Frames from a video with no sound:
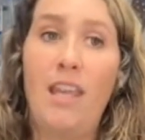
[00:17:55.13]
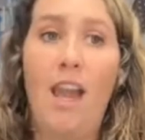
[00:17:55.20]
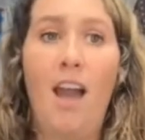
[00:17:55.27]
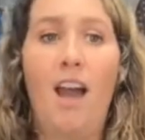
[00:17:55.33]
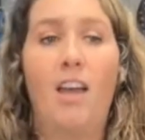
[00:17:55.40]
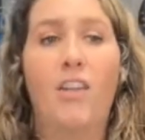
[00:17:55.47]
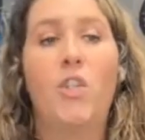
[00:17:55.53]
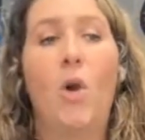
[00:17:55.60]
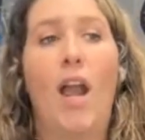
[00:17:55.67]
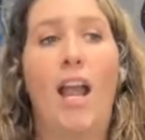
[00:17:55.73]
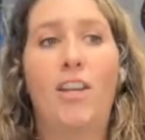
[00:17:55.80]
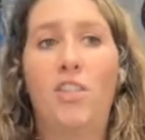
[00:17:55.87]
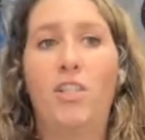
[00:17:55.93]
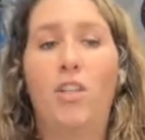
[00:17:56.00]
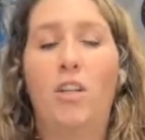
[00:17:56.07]
Yeah, so I
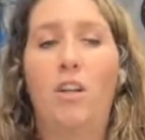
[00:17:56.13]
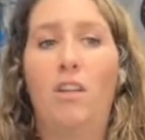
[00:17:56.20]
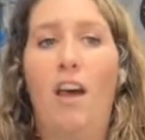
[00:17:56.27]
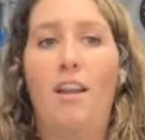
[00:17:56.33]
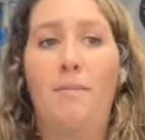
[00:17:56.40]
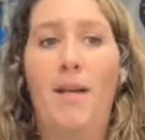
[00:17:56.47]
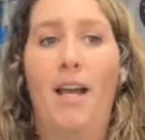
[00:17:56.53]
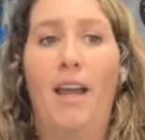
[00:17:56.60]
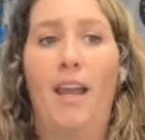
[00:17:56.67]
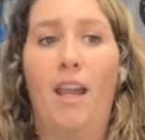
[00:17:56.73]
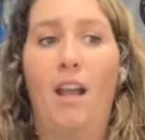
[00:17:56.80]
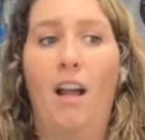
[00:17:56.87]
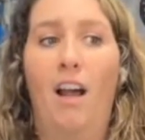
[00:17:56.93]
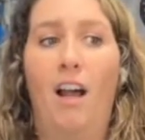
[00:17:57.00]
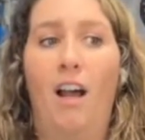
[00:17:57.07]
actually turn a lot of
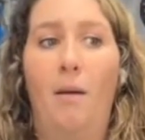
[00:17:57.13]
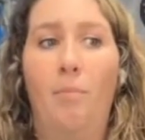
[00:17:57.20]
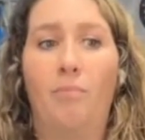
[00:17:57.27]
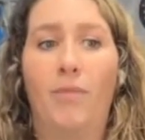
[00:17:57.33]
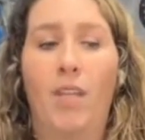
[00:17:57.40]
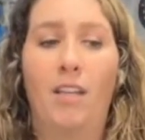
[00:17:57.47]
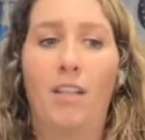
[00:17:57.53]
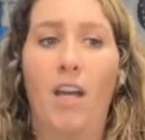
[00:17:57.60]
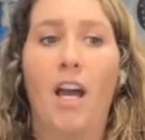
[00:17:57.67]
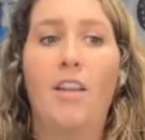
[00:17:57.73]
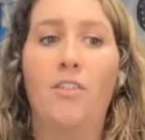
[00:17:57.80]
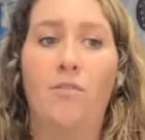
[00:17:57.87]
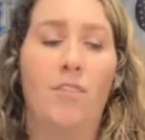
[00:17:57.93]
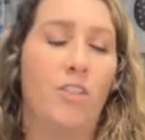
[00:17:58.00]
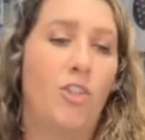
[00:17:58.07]
my um,
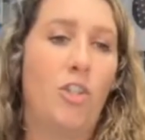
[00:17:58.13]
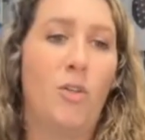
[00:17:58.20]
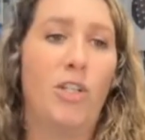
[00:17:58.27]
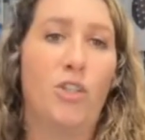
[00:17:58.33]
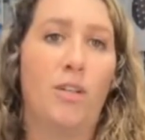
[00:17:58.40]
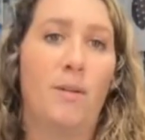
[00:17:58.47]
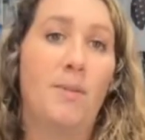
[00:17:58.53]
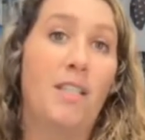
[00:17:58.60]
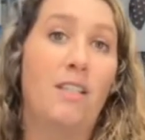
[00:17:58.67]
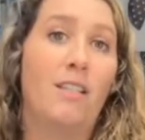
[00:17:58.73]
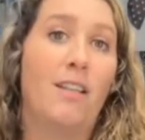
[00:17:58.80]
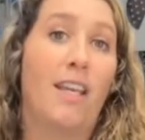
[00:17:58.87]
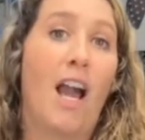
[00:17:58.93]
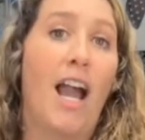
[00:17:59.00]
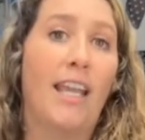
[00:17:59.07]
gun and shooting trips
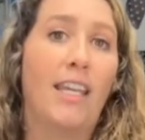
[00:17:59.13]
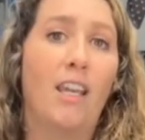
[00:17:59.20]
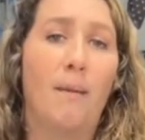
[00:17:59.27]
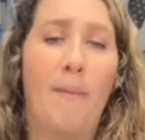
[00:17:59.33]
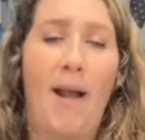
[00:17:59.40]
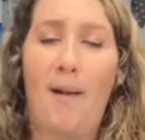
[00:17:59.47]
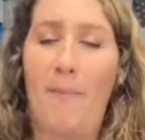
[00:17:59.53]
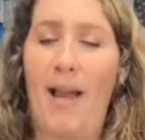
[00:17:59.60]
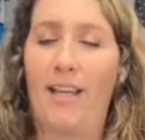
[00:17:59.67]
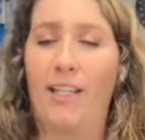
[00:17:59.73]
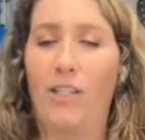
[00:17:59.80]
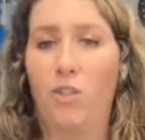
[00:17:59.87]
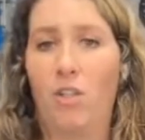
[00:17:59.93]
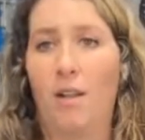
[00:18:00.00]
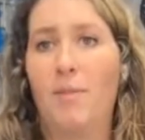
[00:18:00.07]
into like hiking and
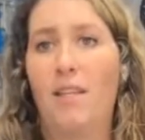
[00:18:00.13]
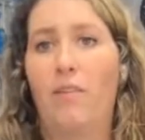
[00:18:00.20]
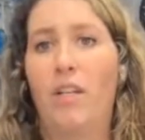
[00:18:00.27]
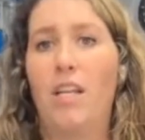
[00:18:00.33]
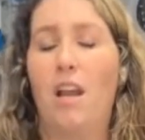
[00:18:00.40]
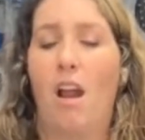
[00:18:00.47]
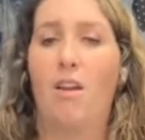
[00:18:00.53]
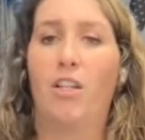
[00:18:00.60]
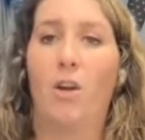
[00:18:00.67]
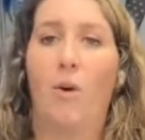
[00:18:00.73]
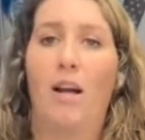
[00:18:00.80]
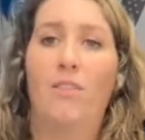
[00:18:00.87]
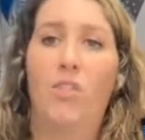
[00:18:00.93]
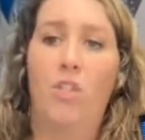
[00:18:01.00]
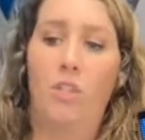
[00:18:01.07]
backpacking trips. Every year I'd
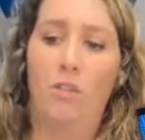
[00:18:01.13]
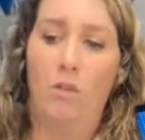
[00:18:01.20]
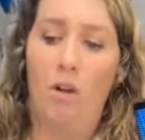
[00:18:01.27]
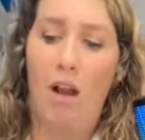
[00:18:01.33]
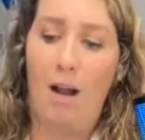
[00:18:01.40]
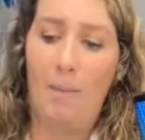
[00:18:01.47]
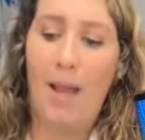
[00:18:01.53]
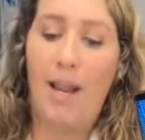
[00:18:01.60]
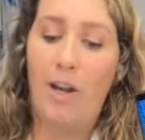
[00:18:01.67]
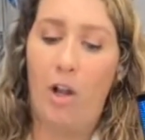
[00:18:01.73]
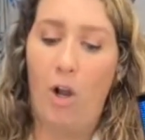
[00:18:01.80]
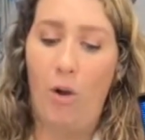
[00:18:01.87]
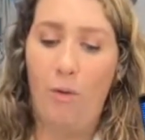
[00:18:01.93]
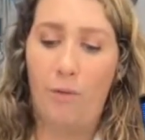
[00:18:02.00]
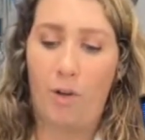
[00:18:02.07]
go out to um,
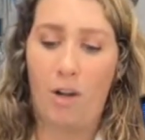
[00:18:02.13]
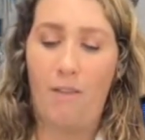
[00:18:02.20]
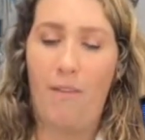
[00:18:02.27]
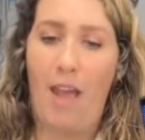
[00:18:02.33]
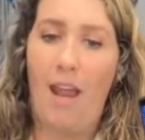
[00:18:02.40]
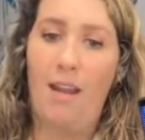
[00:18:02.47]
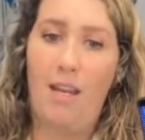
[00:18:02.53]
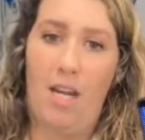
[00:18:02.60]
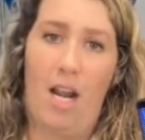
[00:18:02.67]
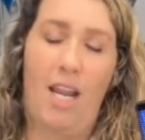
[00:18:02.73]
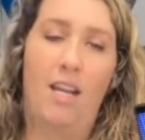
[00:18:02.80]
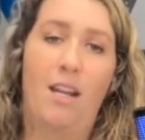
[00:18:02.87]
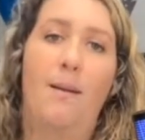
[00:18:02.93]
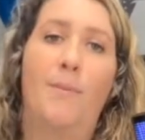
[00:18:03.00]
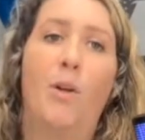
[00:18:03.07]
Idaho for an event, and
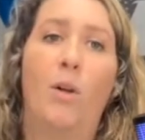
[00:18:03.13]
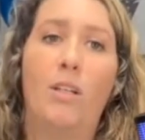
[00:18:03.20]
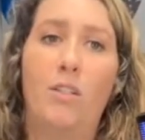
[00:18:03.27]
I end up